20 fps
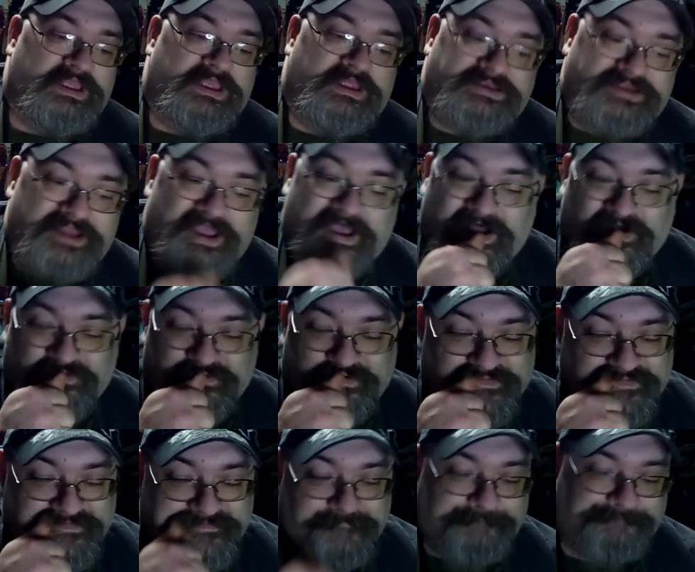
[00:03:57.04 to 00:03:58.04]
Now,
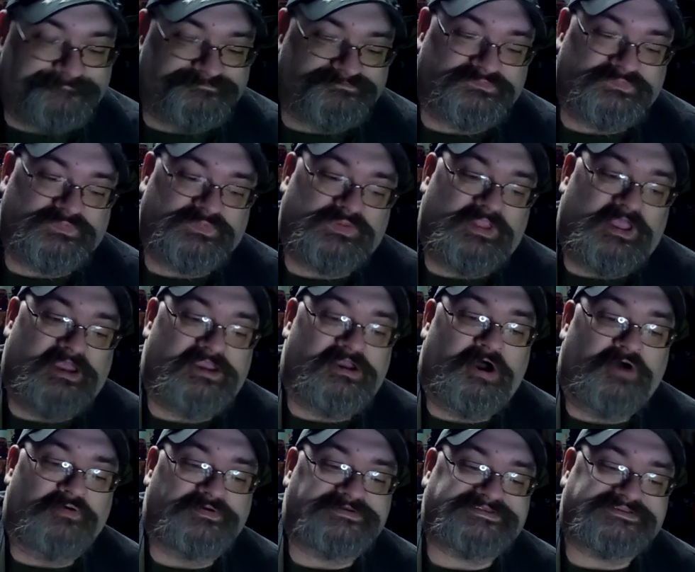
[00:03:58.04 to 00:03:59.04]
I
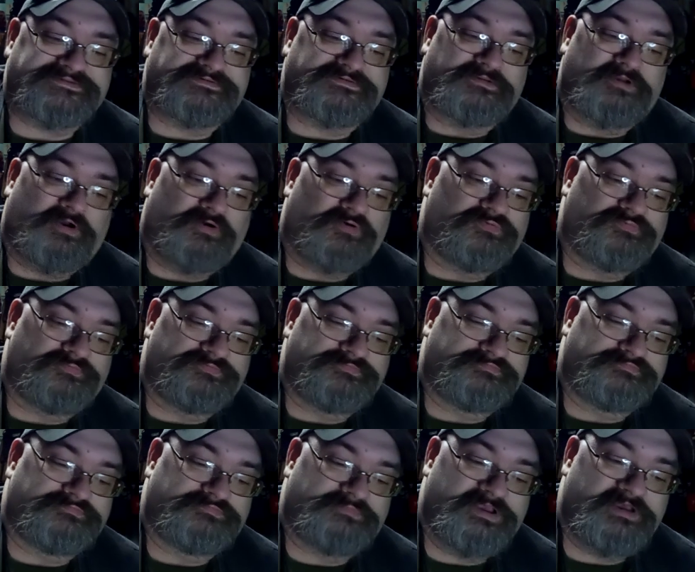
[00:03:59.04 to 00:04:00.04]
always,
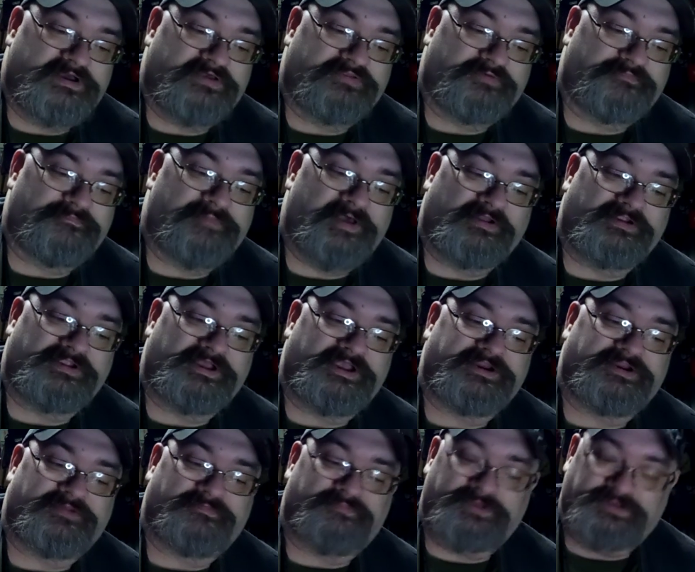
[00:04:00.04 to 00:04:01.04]
my other belt
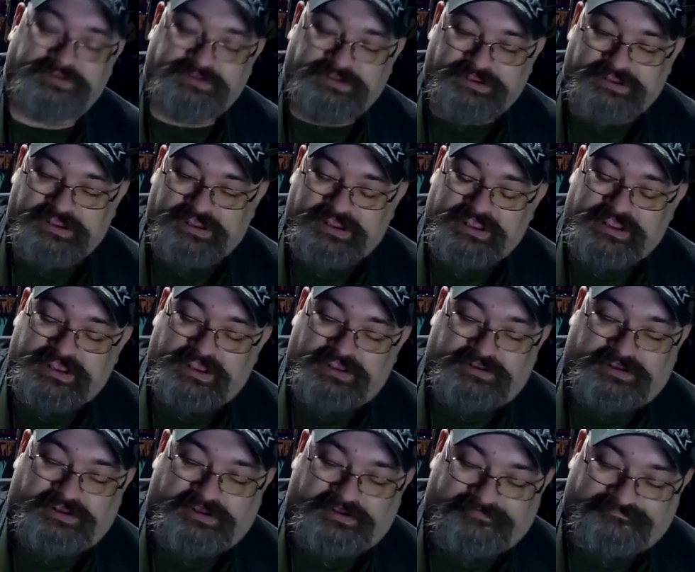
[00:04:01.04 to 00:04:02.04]
item,
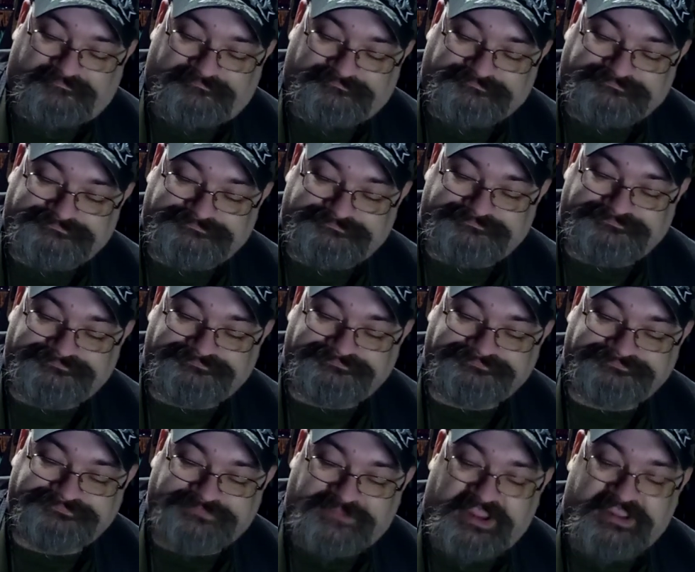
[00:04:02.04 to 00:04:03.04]

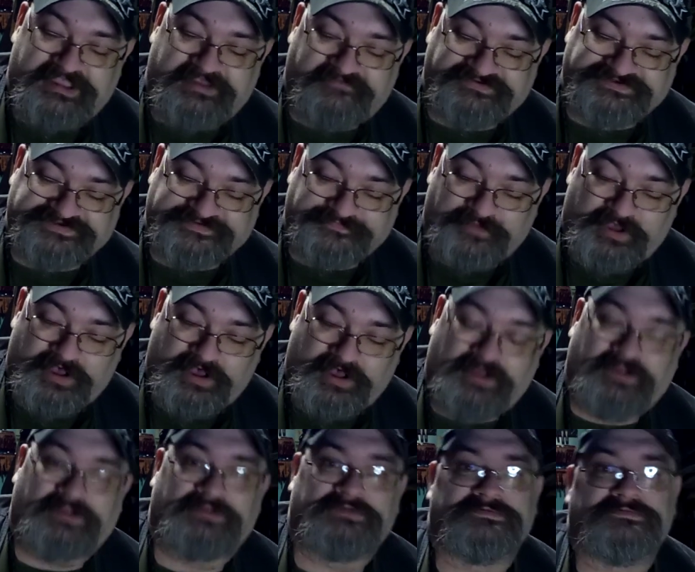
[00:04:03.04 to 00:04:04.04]
I have a
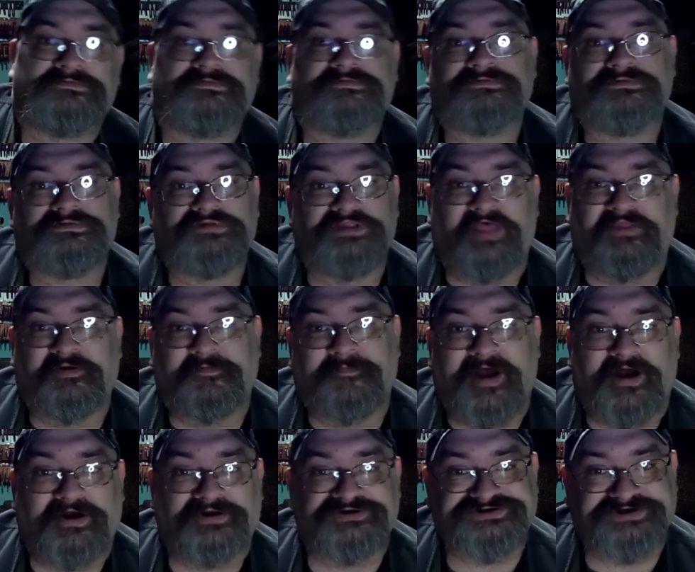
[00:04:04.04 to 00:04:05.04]
small leather
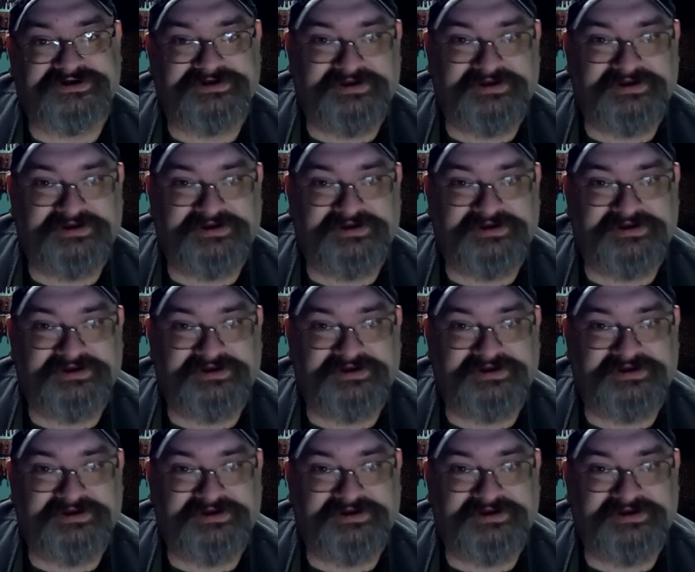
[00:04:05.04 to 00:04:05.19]
pouch